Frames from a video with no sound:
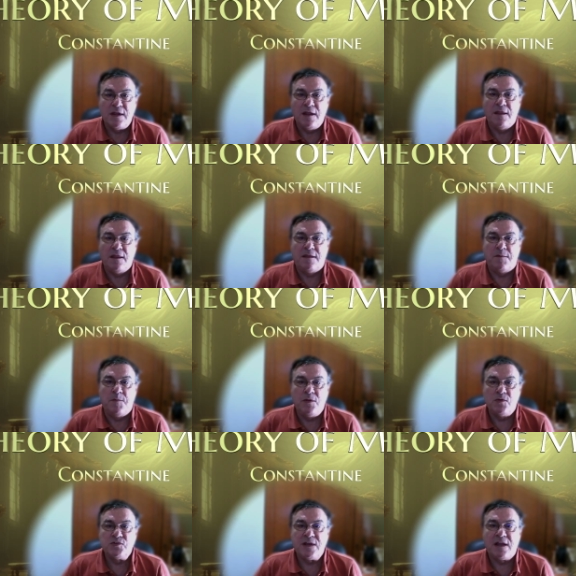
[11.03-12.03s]
in the
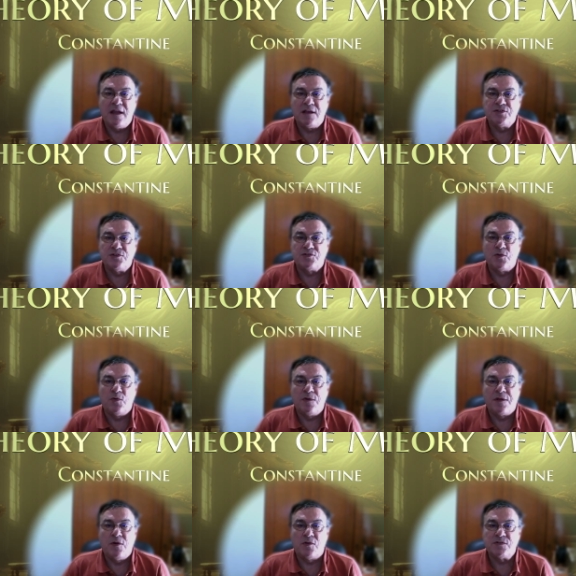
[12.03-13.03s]
Music Lessons with
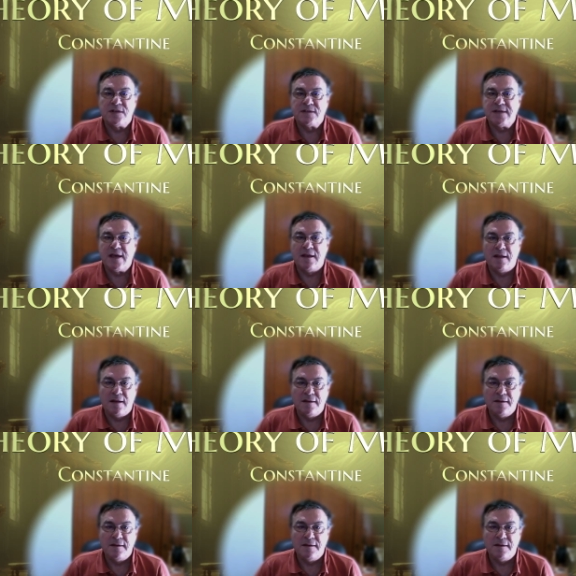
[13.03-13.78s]
Costas channel.